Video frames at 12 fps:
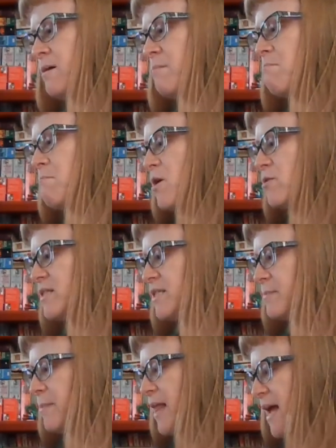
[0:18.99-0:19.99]

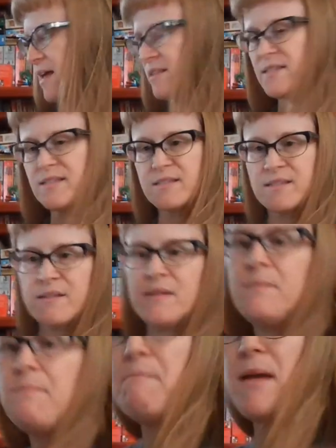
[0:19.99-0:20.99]
Most plants
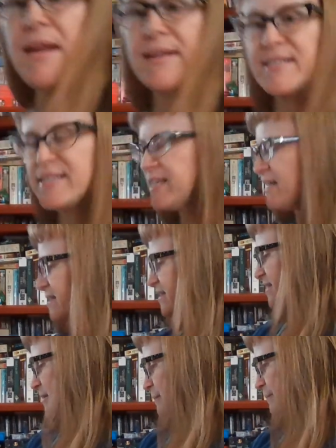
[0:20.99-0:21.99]
make
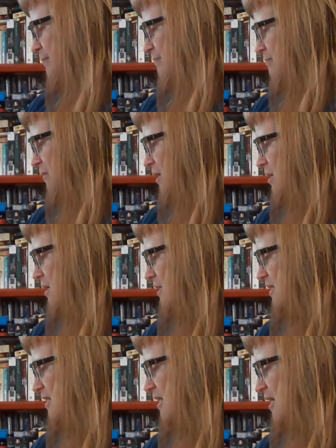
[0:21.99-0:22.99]
seeds. A
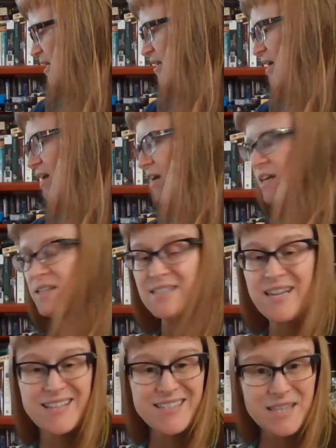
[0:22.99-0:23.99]
seed
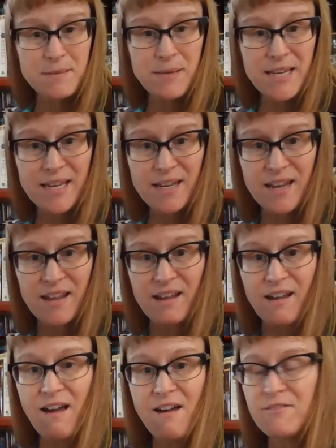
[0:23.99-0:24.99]
contains the
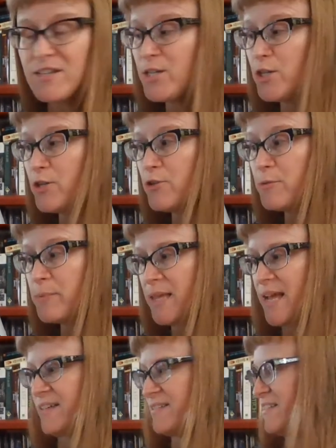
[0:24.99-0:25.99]
beginning of a new
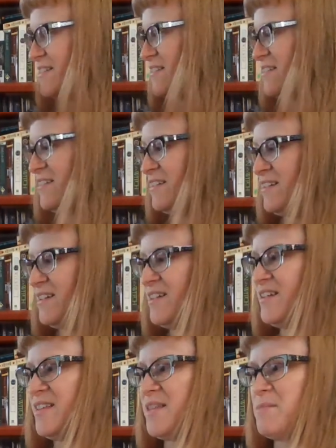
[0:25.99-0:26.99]
plant.
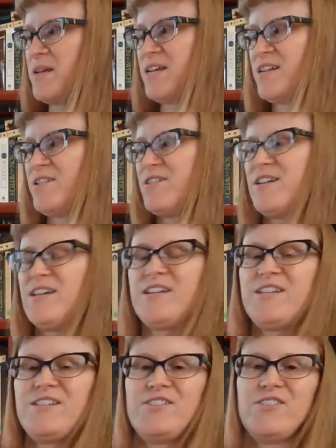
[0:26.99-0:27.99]
I'm going to get you a
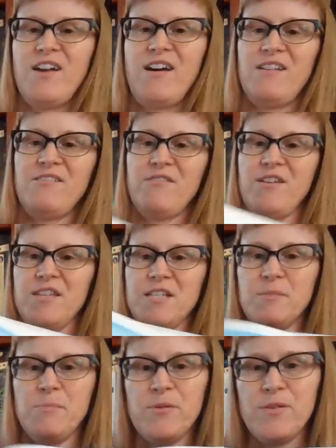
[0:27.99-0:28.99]
good shot of all
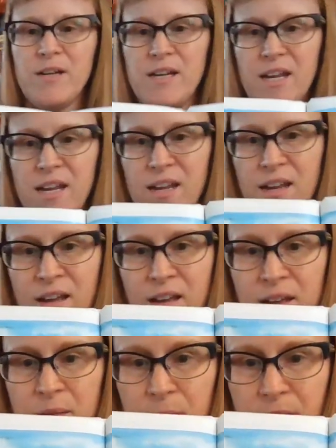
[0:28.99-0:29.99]
these pretty
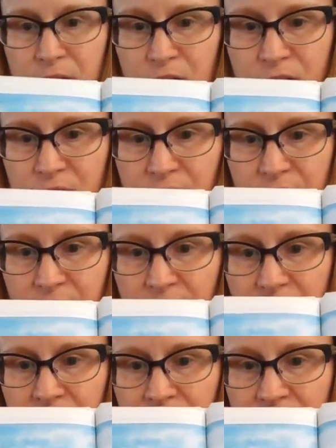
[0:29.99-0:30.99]
pictures here.